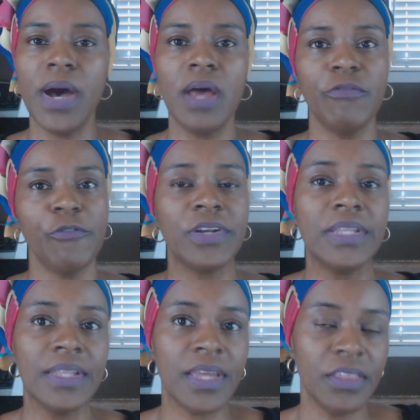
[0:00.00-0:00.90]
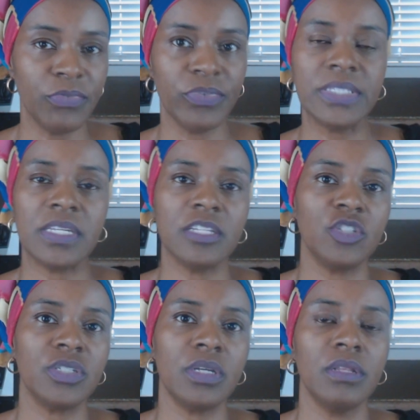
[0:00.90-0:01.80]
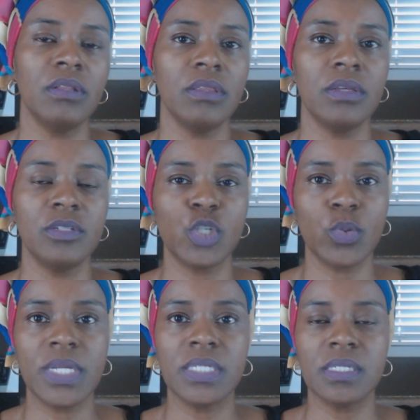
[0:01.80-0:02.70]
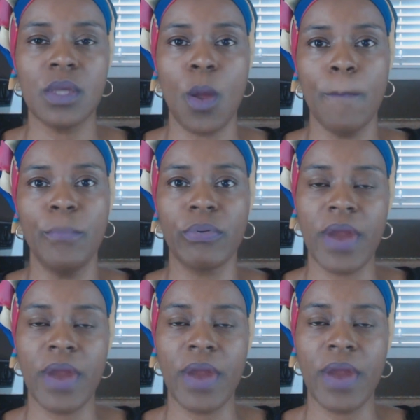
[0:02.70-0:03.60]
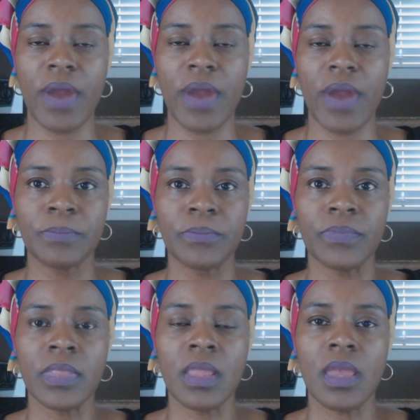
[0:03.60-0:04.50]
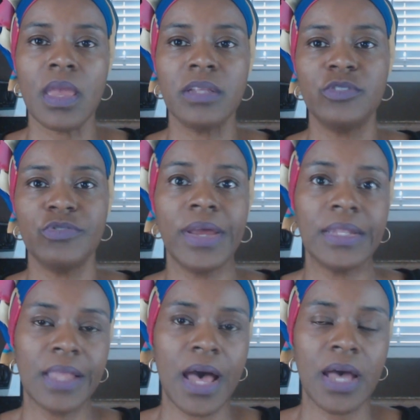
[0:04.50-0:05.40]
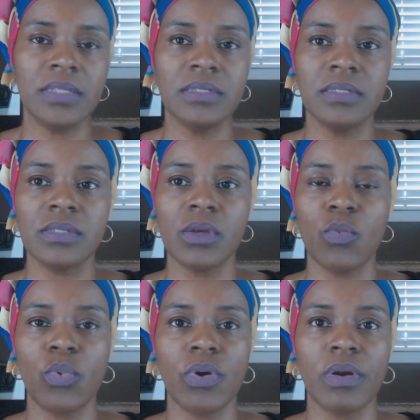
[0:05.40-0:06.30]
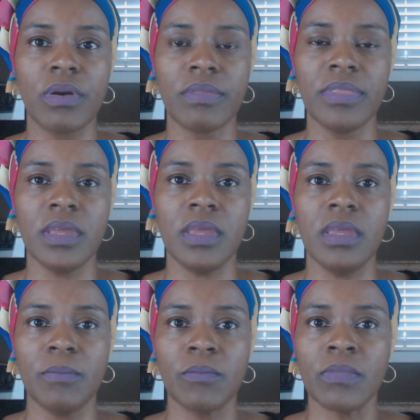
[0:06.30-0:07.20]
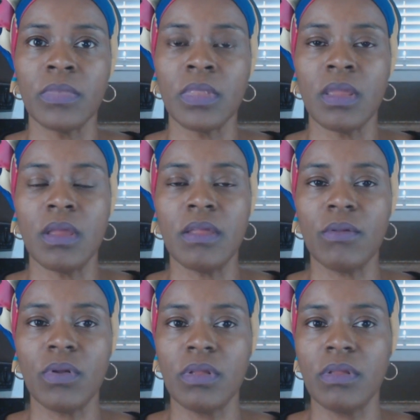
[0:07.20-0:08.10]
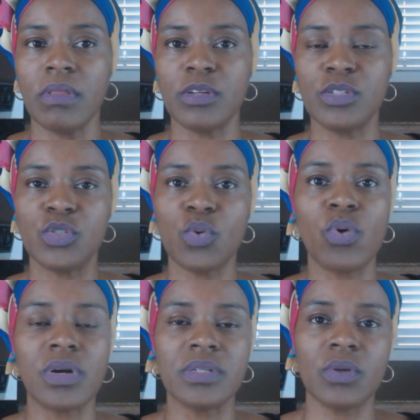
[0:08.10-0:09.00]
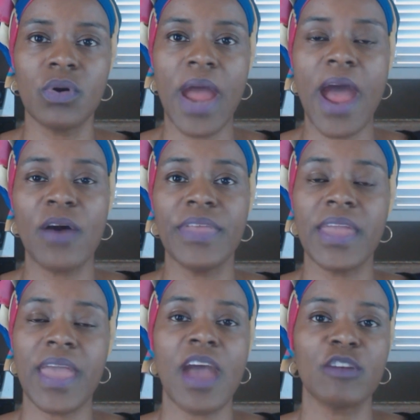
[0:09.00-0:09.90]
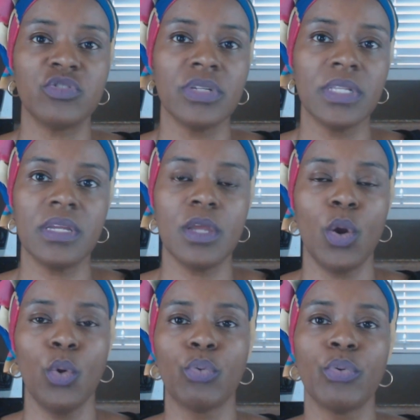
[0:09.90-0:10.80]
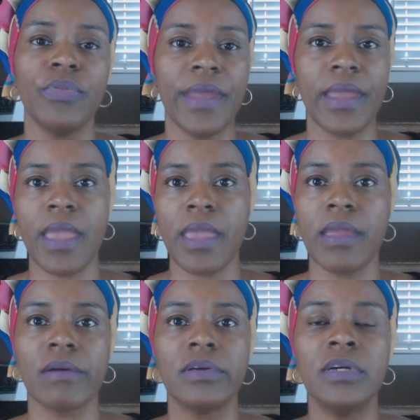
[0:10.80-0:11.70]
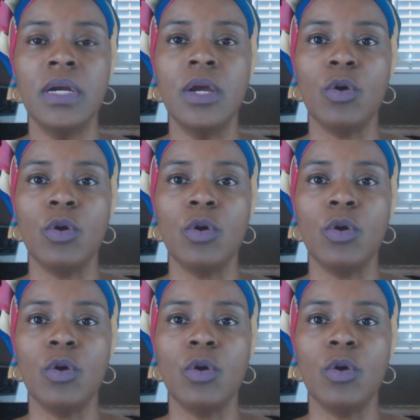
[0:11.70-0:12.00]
But for length retention, the twists, braids, and dreadlocks were the source or how they actually grew their hair